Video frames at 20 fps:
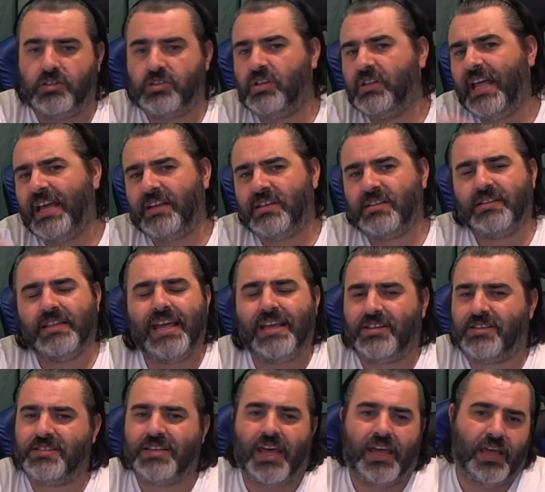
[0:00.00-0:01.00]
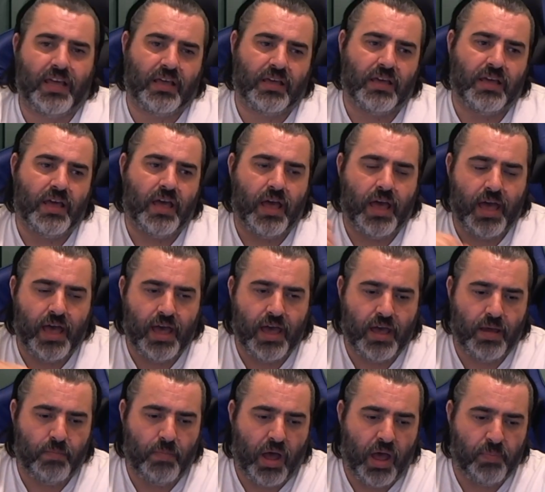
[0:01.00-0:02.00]
So let's say
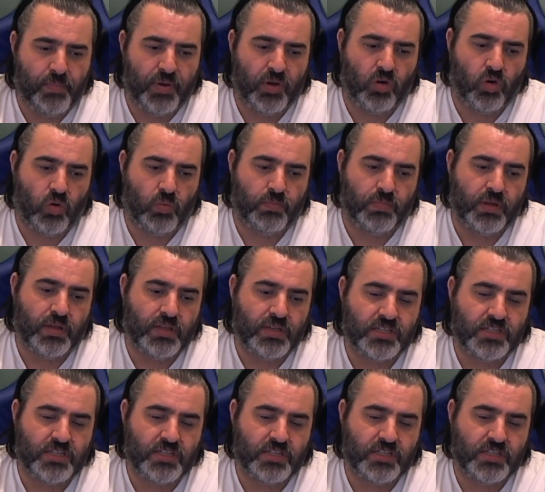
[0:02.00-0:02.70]
I pick up